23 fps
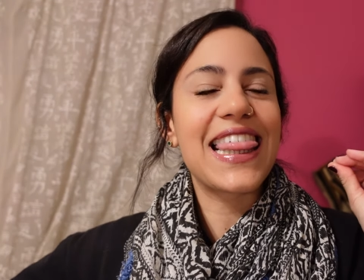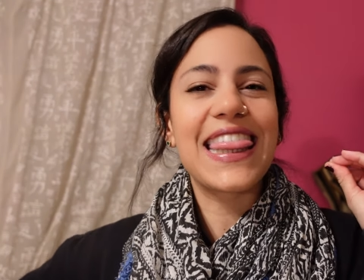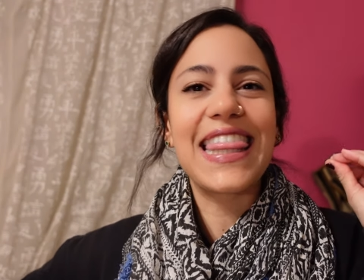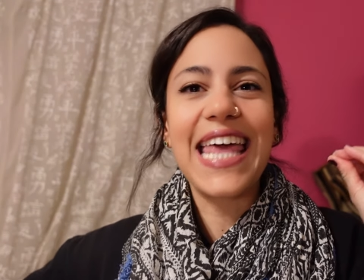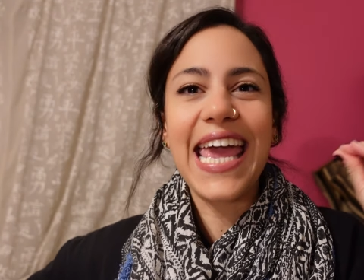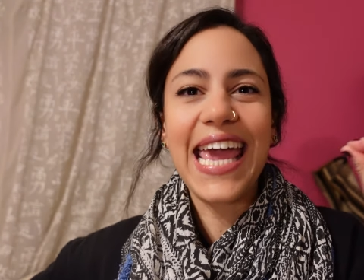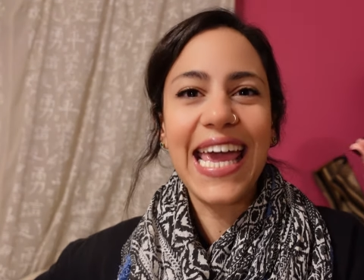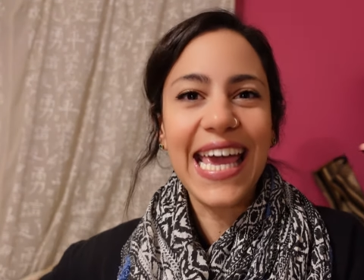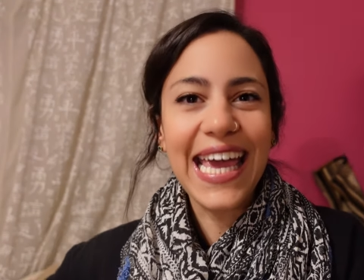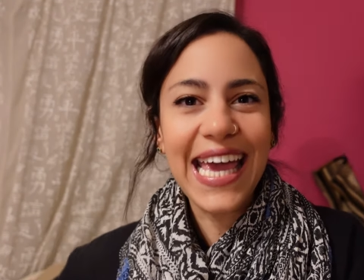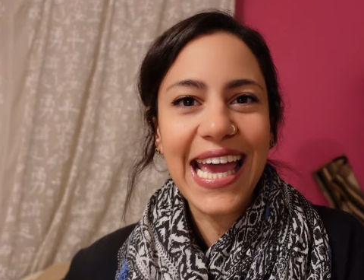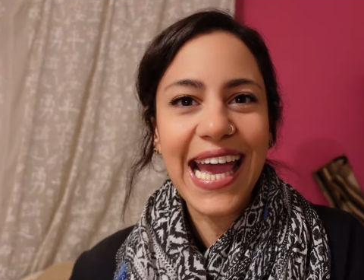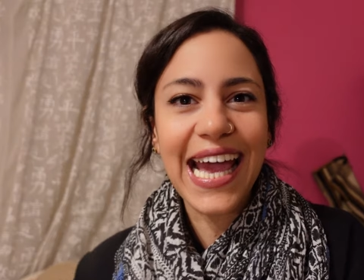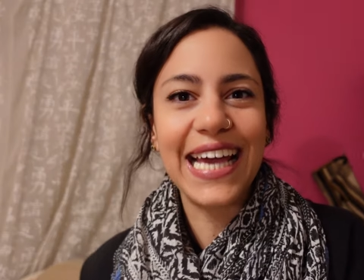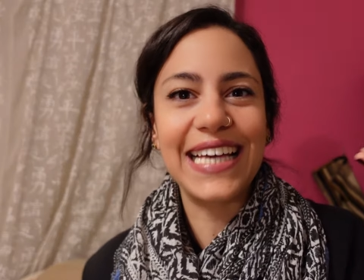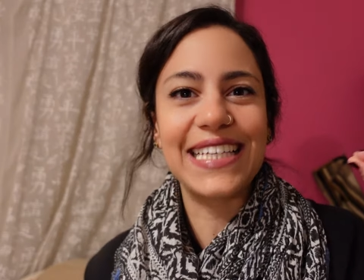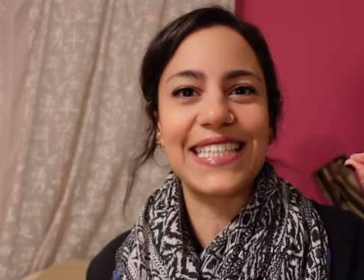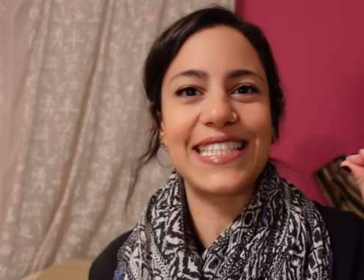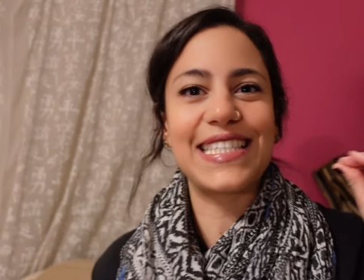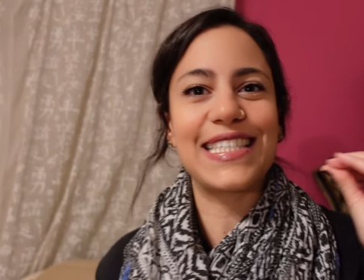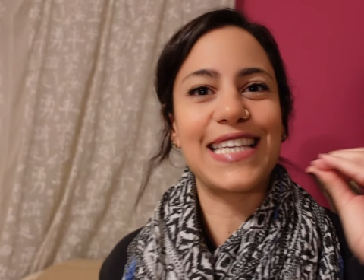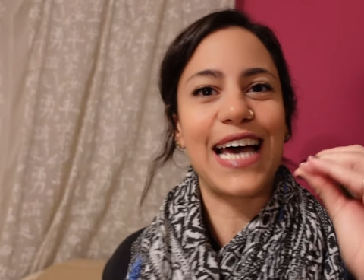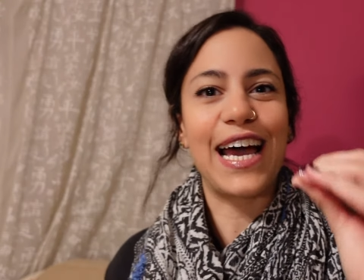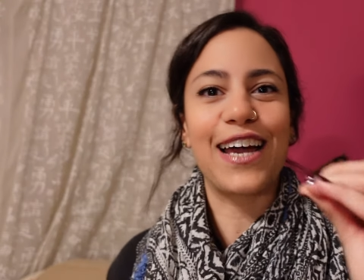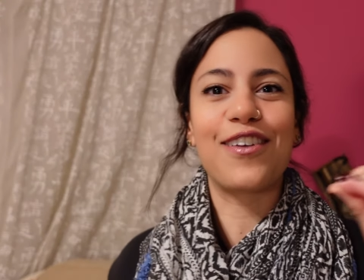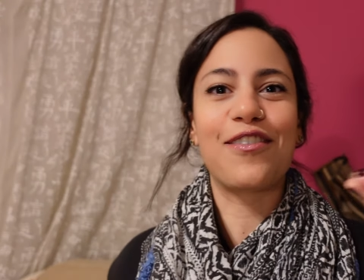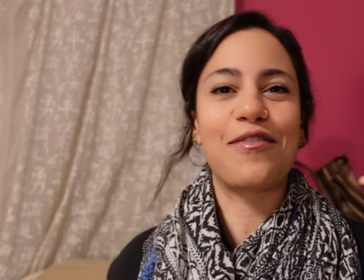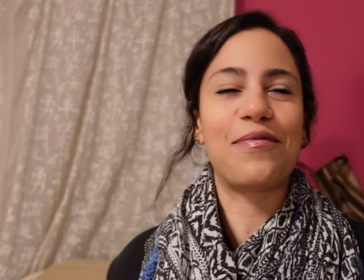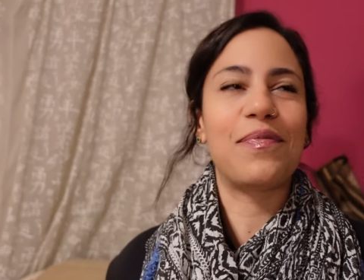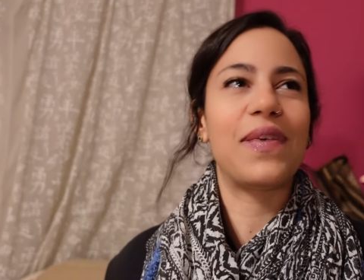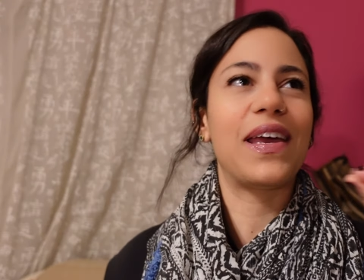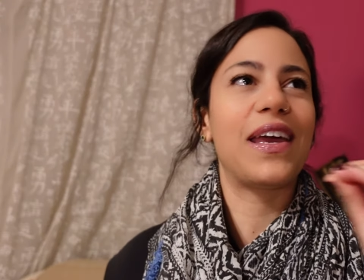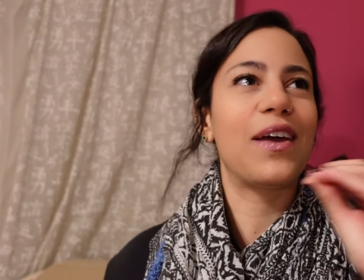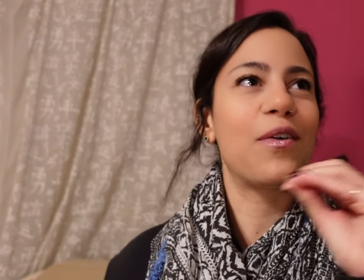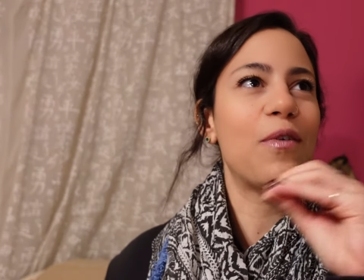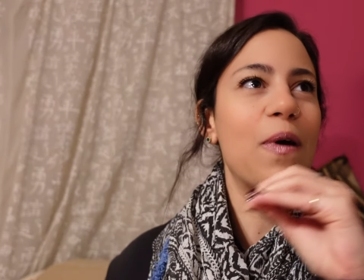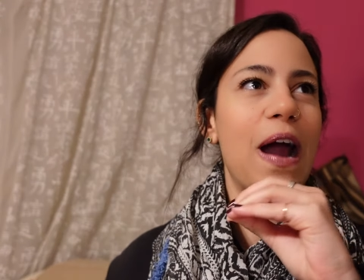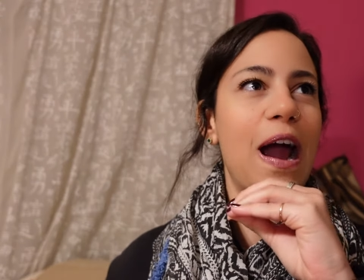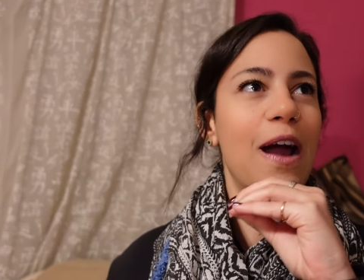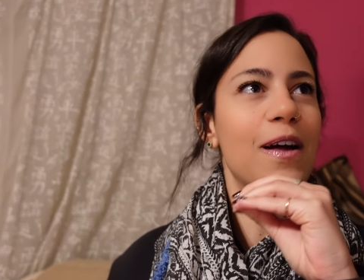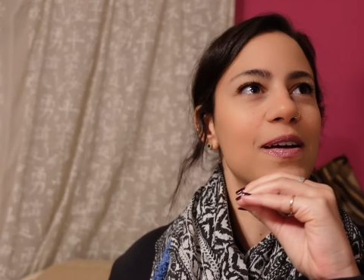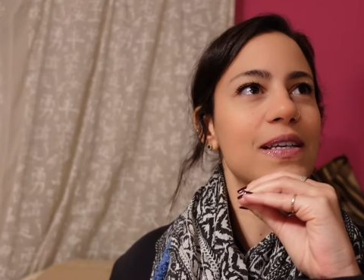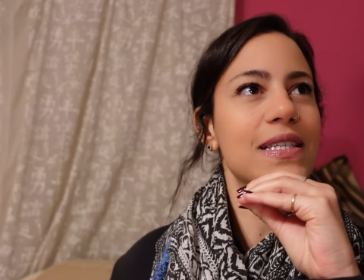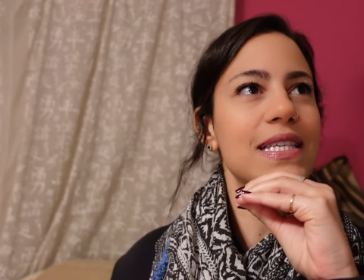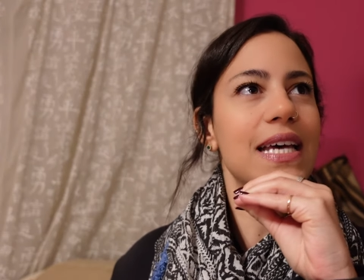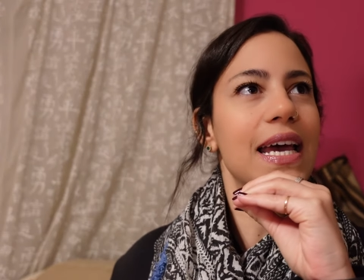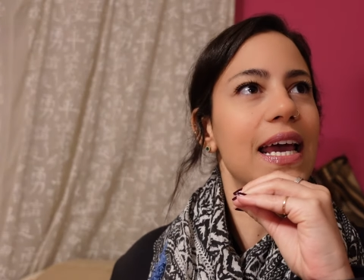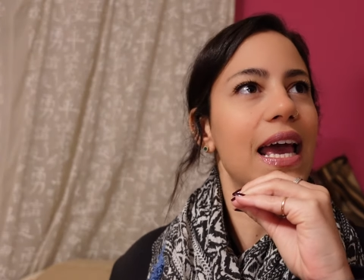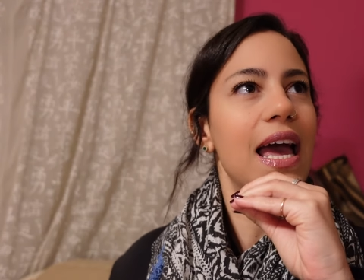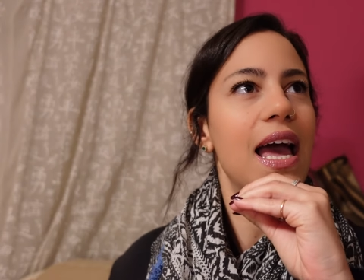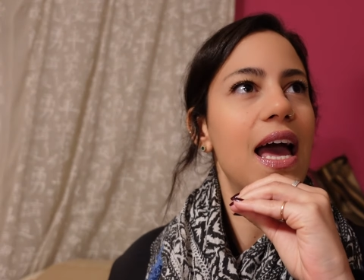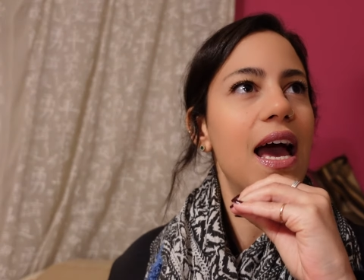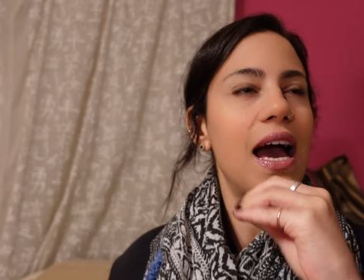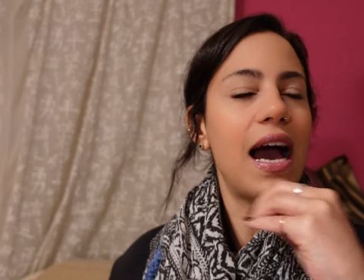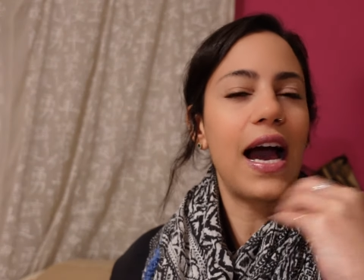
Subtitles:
thing inside of me, where I was like,